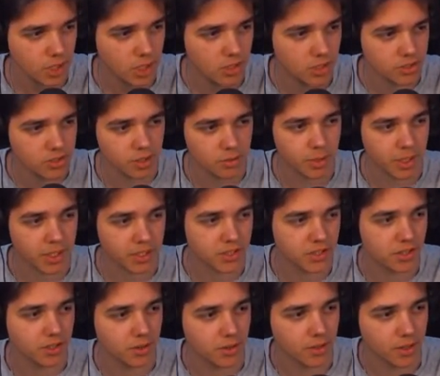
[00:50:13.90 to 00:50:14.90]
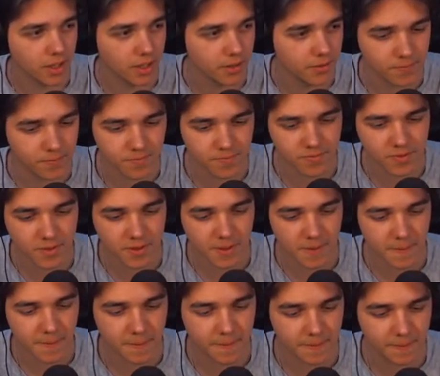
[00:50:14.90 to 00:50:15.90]
I'll send picture? Okay.
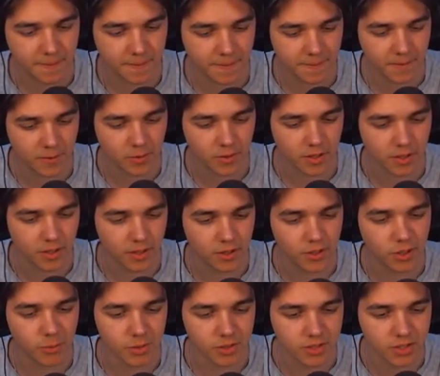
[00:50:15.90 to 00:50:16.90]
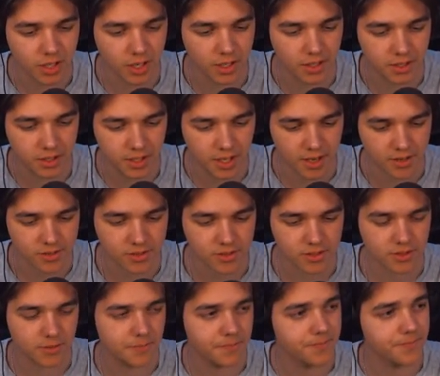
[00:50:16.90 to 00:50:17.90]
Okay. Are you almost done?
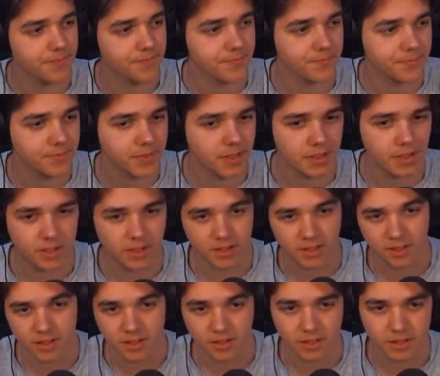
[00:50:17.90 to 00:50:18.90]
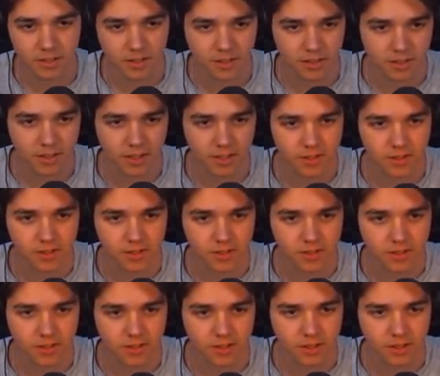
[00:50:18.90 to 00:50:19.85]
Yes. Yes.